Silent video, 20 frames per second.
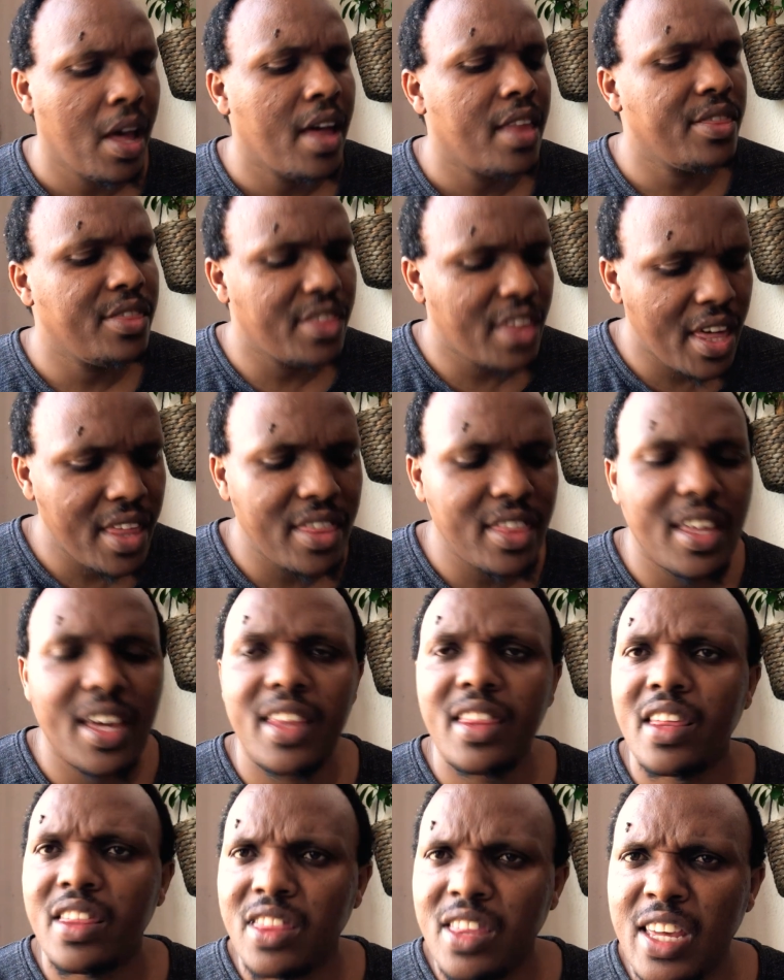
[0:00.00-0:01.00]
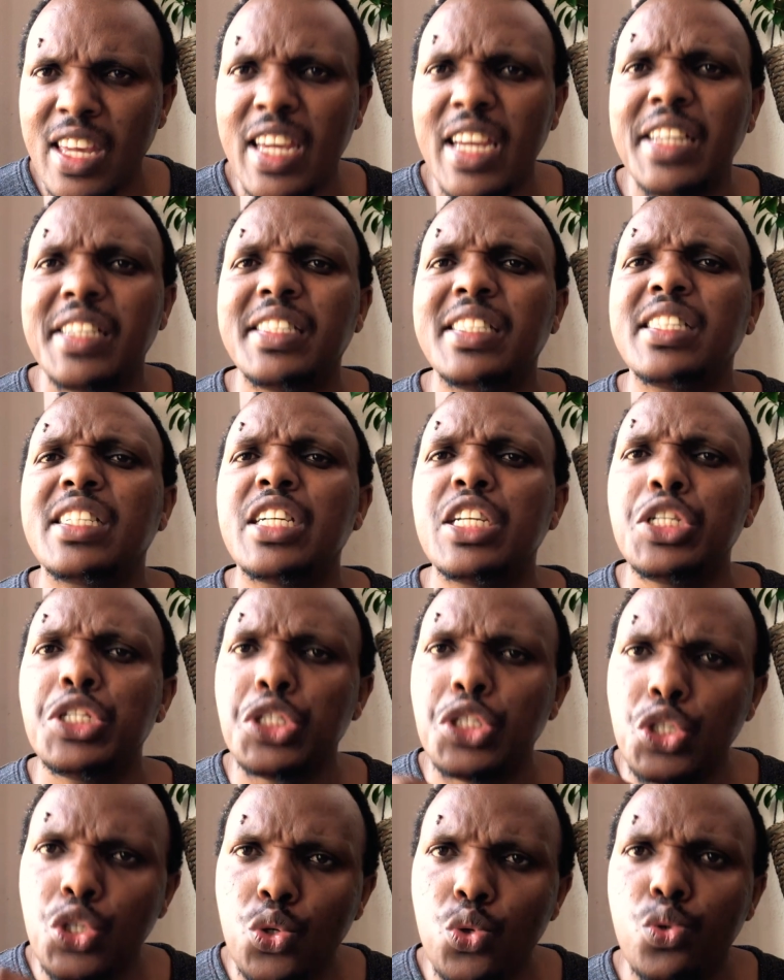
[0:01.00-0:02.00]
Then the other thing, it
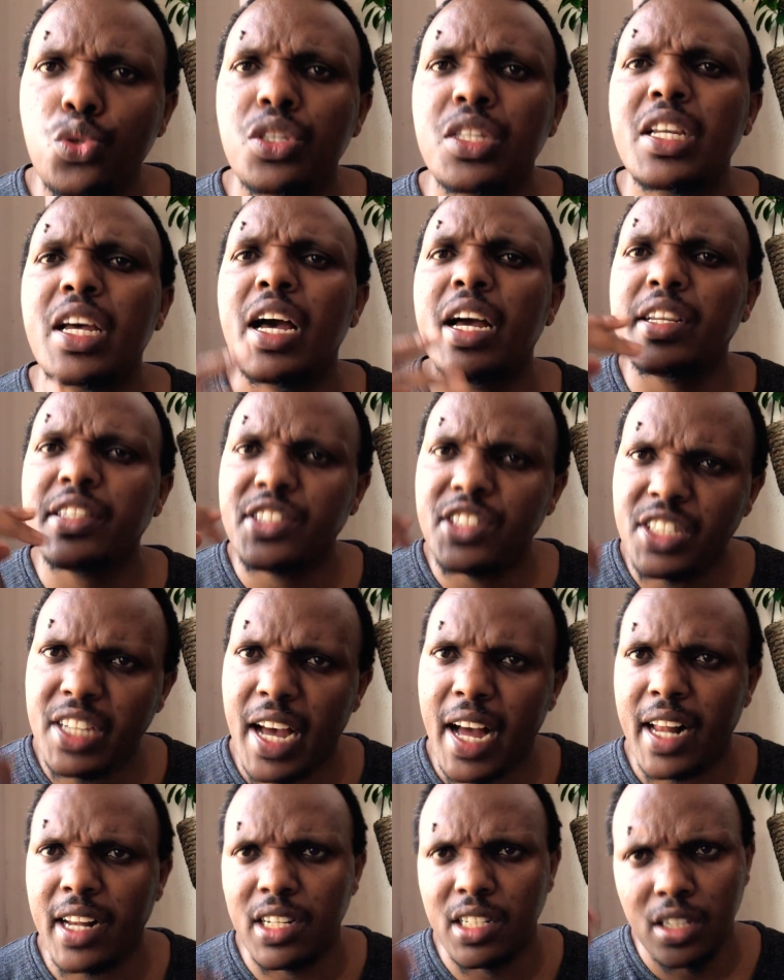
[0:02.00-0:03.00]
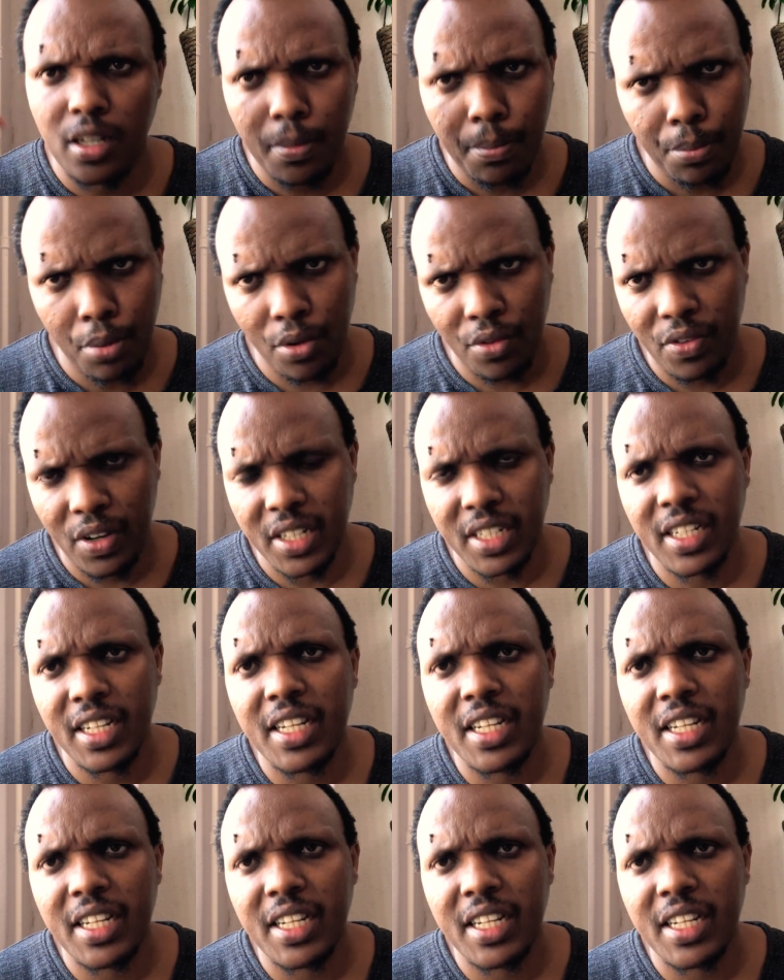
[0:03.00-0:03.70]
reduced child poverty.